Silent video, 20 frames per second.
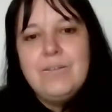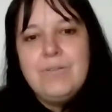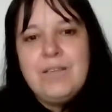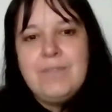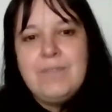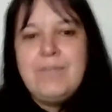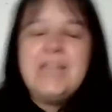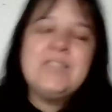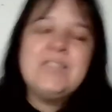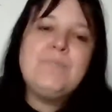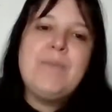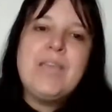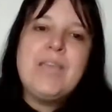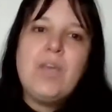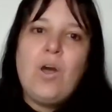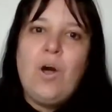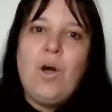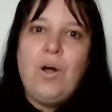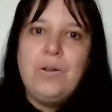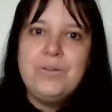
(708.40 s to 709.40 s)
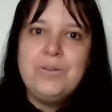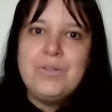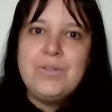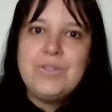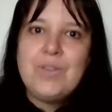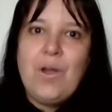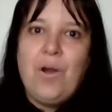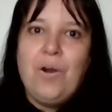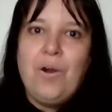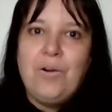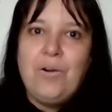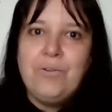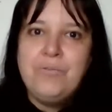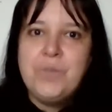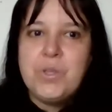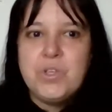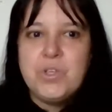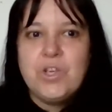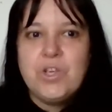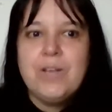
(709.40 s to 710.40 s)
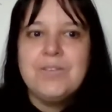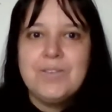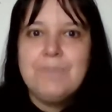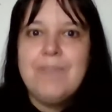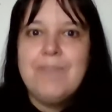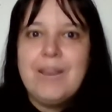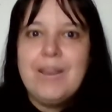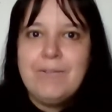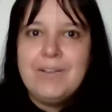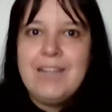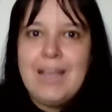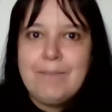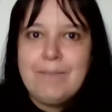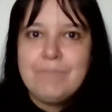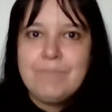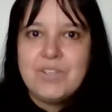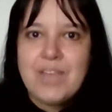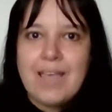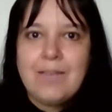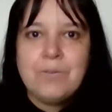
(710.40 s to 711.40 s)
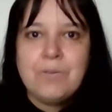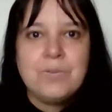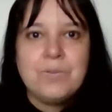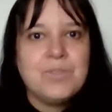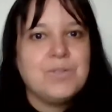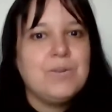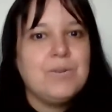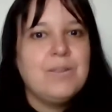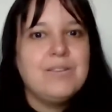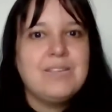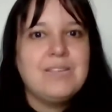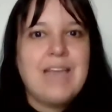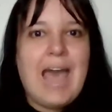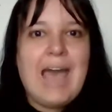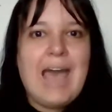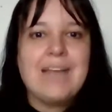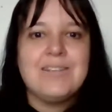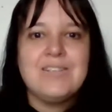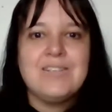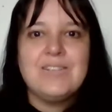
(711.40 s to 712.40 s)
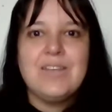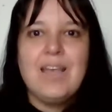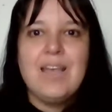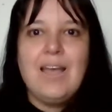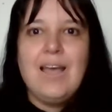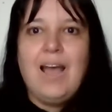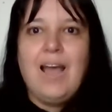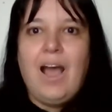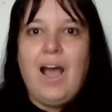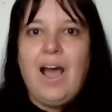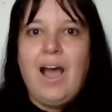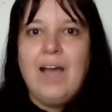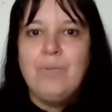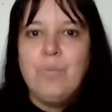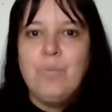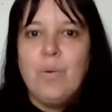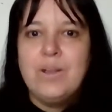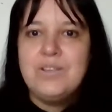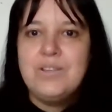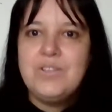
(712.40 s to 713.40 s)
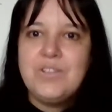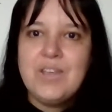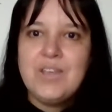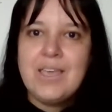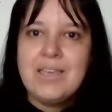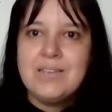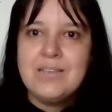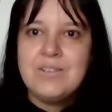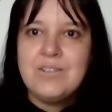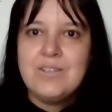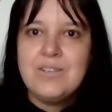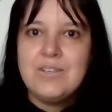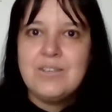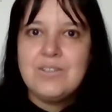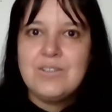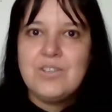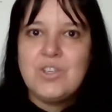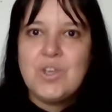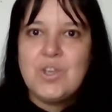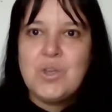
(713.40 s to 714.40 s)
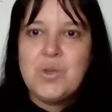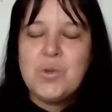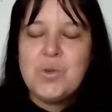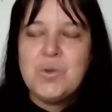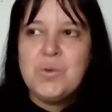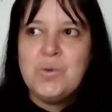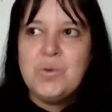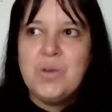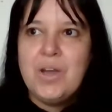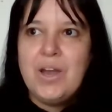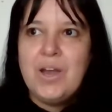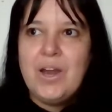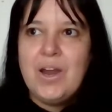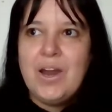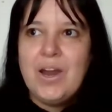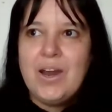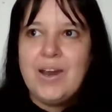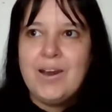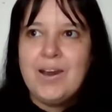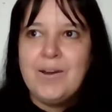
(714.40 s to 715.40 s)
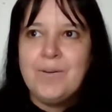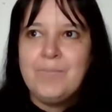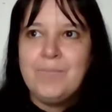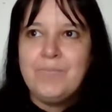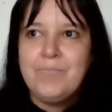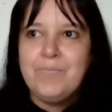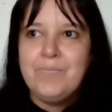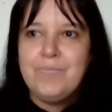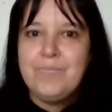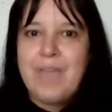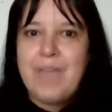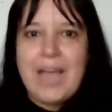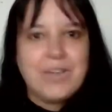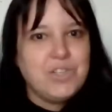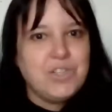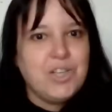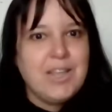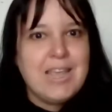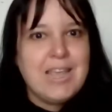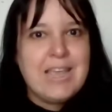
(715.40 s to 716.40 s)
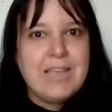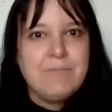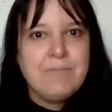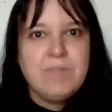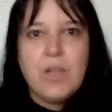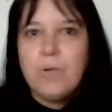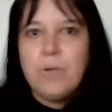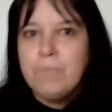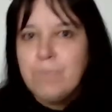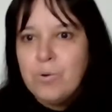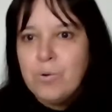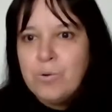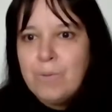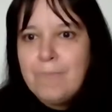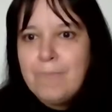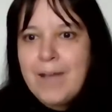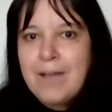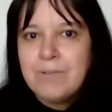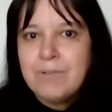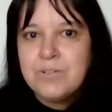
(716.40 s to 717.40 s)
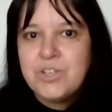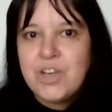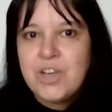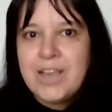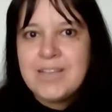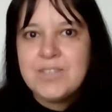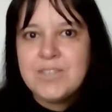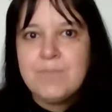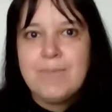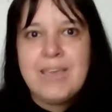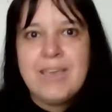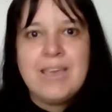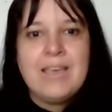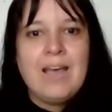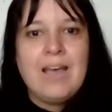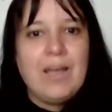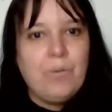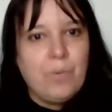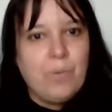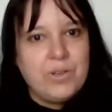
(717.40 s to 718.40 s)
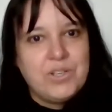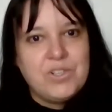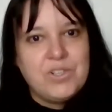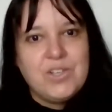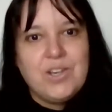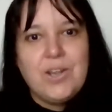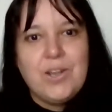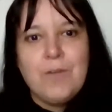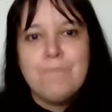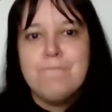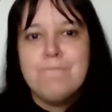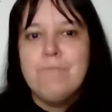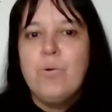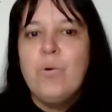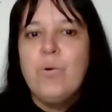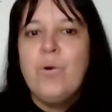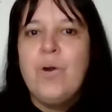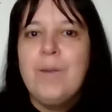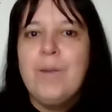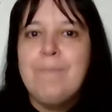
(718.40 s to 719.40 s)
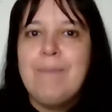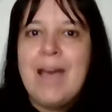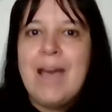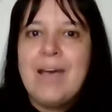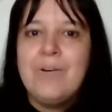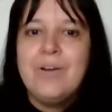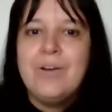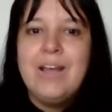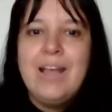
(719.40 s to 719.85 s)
it's because of the Charles and Mary Lamb tales that I wanted to actually know more about Shakespeare. I wanted to know more about